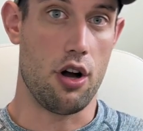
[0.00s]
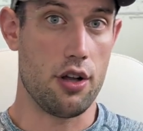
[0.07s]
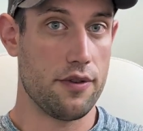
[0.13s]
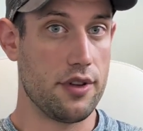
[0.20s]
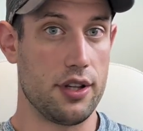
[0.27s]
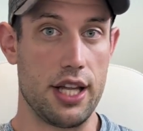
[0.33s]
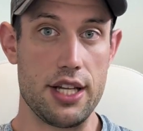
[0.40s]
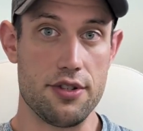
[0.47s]
where
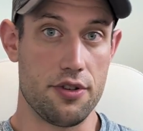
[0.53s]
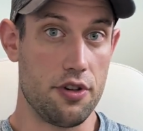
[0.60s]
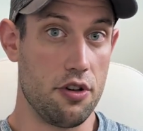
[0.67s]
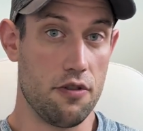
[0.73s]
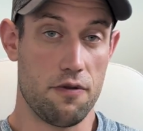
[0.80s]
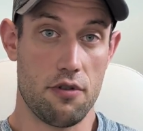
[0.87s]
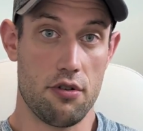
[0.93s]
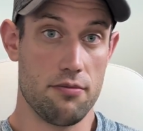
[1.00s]
all the lanes are
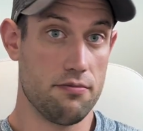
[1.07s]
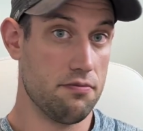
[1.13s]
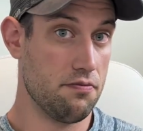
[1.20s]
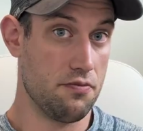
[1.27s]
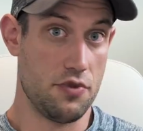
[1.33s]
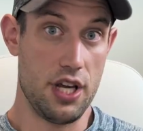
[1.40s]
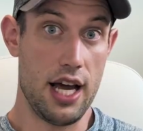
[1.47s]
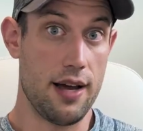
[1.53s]

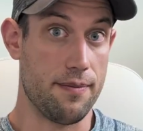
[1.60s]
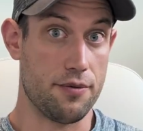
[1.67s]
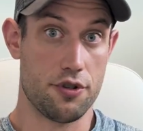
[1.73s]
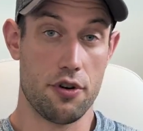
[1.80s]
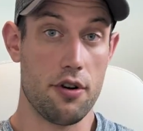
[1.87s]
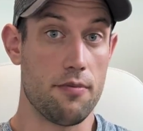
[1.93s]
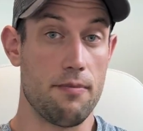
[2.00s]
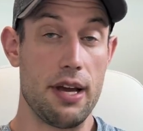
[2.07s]
uniform, yeah,
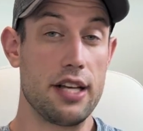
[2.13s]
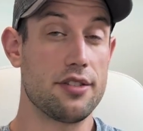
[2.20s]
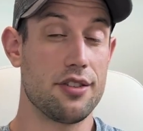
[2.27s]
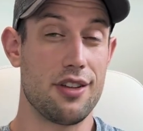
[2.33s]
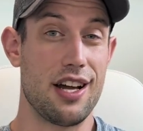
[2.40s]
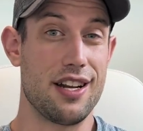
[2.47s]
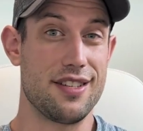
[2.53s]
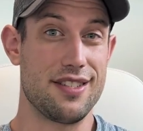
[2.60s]
sure,
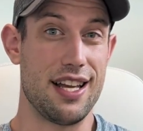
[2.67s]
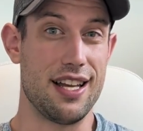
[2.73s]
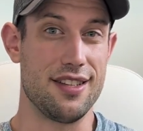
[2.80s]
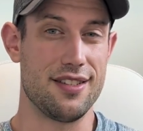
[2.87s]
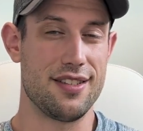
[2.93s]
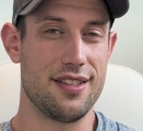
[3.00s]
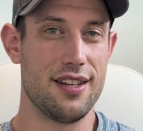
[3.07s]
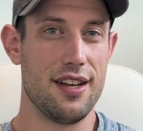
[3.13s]
makes a lot of
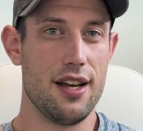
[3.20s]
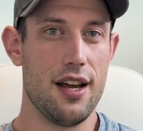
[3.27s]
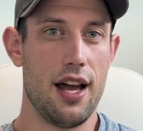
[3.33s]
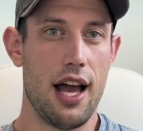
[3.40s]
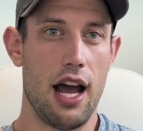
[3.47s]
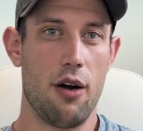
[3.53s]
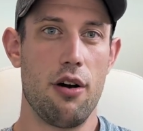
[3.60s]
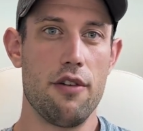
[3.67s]
sense.
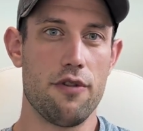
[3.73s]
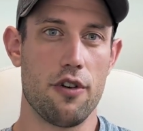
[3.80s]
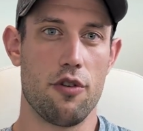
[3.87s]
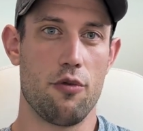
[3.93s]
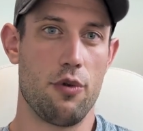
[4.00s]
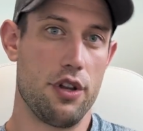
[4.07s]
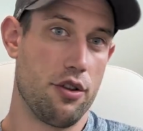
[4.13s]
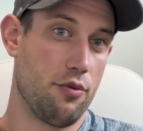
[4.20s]

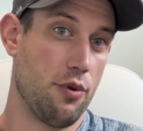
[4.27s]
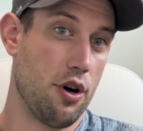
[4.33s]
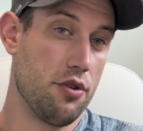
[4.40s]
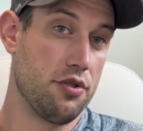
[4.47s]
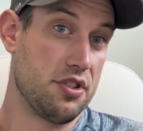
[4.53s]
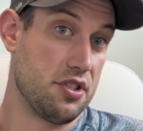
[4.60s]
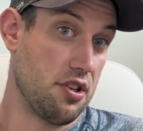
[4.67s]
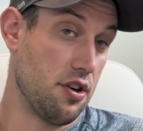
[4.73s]
However, when the
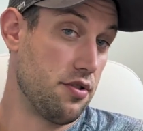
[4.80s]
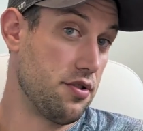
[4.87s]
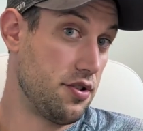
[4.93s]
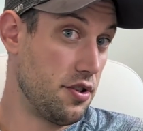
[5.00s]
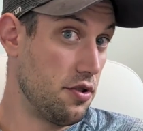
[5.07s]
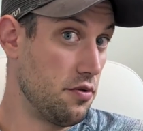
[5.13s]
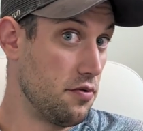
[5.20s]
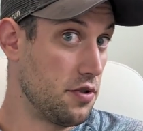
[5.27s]
road
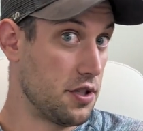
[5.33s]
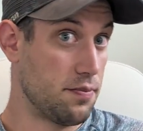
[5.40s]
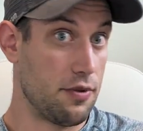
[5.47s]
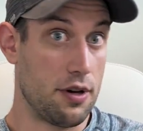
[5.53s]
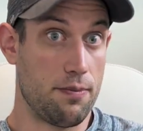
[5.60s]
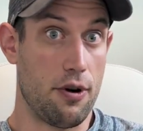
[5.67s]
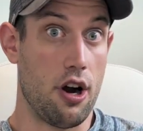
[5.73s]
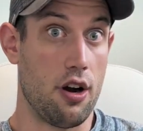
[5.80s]
starts to
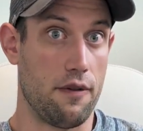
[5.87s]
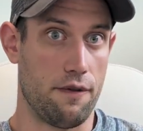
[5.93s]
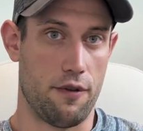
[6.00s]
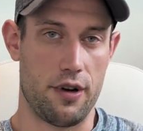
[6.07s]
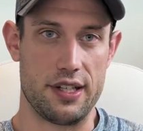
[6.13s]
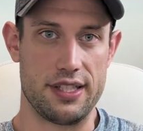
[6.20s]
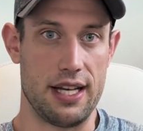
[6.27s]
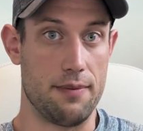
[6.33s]
split apart,
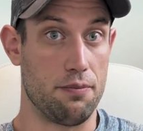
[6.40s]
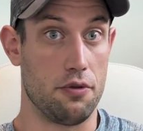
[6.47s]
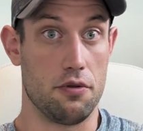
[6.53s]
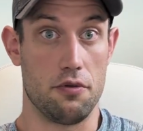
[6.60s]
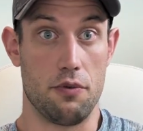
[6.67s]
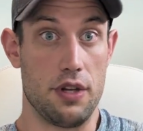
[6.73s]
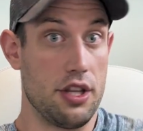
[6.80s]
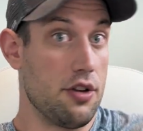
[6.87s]
for
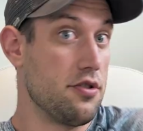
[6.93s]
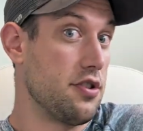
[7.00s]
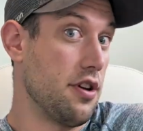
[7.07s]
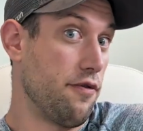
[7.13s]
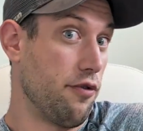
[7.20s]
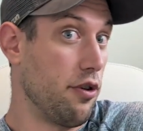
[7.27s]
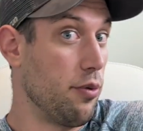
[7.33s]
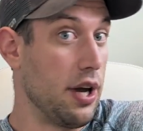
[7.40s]
example, when
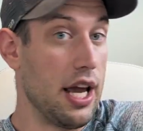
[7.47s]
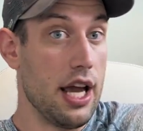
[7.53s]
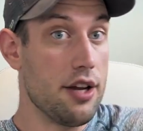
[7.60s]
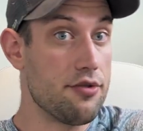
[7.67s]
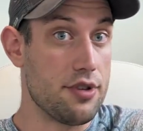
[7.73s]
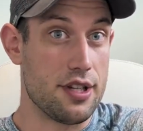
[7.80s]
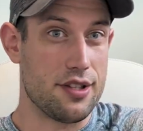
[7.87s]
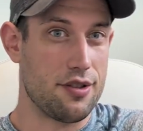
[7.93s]
there's a freeway
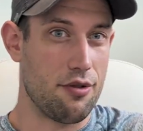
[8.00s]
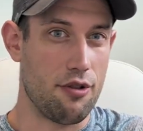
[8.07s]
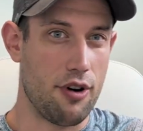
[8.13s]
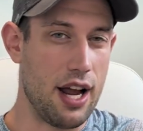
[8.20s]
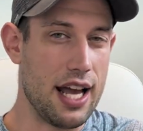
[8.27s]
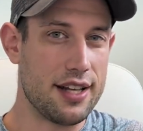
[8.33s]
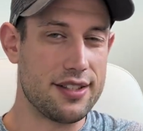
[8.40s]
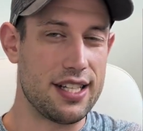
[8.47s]
entrance
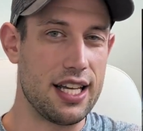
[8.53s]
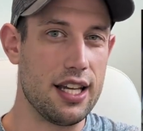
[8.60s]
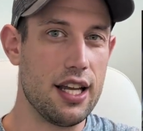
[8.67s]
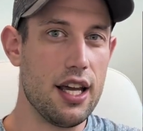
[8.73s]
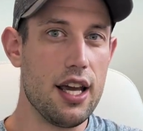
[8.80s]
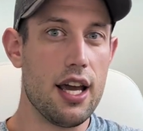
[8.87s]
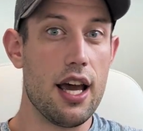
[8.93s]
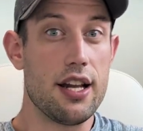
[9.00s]
or
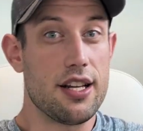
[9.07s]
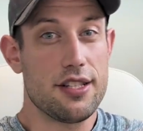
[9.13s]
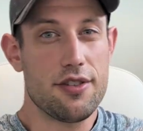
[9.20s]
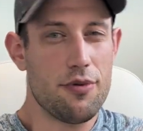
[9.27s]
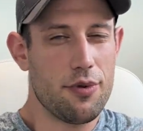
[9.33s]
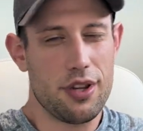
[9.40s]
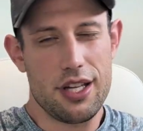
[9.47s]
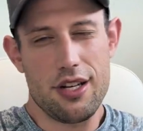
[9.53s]
exit, it
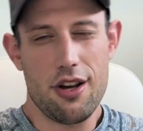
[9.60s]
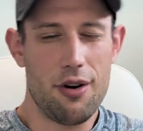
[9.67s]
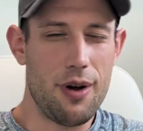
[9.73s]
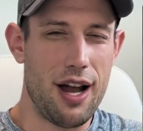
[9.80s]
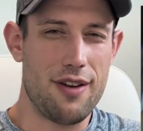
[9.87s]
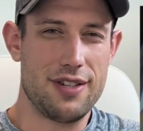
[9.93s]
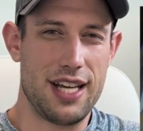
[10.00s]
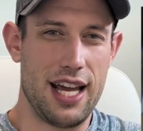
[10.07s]
doesn't really
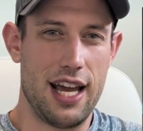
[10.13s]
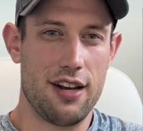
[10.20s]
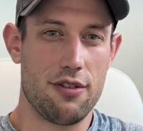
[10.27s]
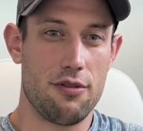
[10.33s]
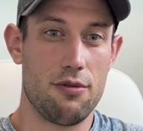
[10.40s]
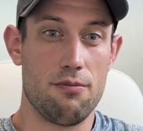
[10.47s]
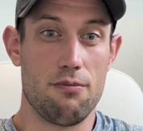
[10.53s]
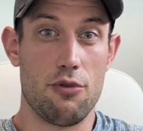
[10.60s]
know how to
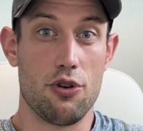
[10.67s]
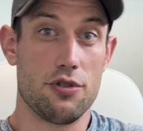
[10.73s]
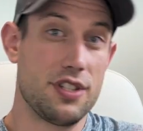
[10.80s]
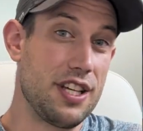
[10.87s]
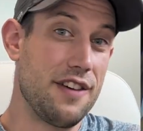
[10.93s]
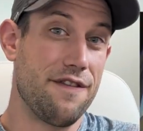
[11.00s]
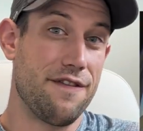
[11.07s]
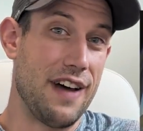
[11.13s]
handle
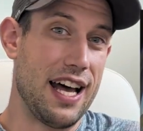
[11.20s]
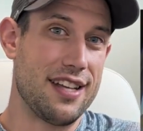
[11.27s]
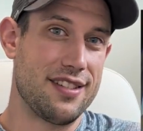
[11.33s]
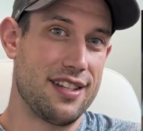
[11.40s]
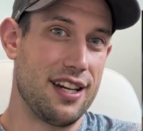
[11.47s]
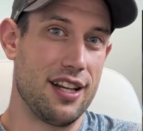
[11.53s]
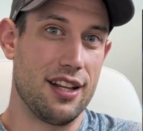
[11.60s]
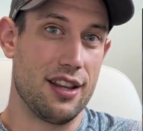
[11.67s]

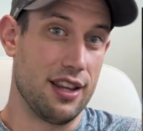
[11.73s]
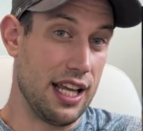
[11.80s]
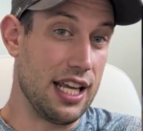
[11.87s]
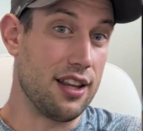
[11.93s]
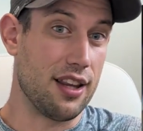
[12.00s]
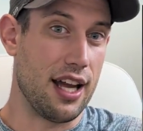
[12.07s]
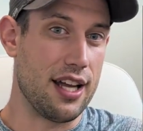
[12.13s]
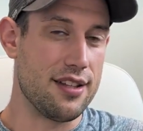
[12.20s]
multifaceted
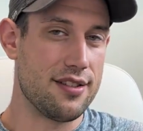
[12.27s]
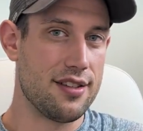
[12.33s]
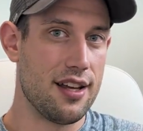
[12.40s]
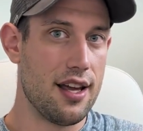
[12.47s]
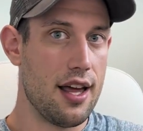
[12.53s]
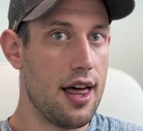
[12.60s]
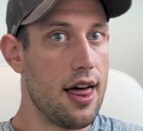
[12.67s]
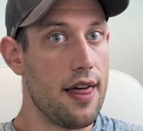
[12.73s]
lane
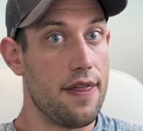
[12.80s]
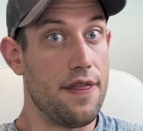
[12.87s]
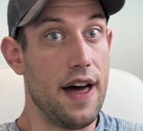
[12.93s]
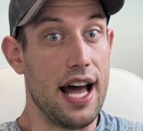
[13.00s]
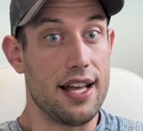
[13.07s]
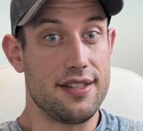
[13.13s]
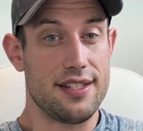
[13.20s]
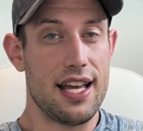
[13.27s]
lines.
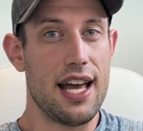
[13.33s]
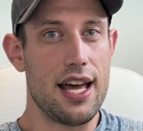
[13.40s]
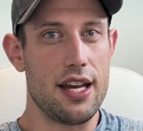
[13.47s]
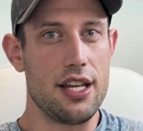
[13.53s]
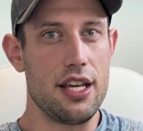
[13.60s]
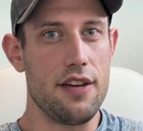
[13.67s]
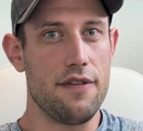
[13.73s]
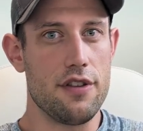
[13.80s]
That
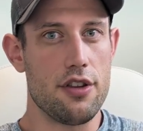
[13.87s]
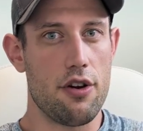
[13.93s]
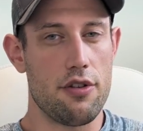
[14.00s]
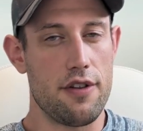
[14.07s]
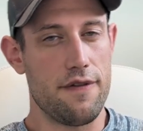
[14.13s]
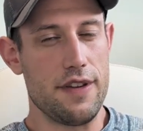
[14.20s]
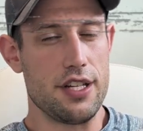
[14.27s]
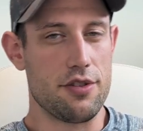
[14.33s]
said, even though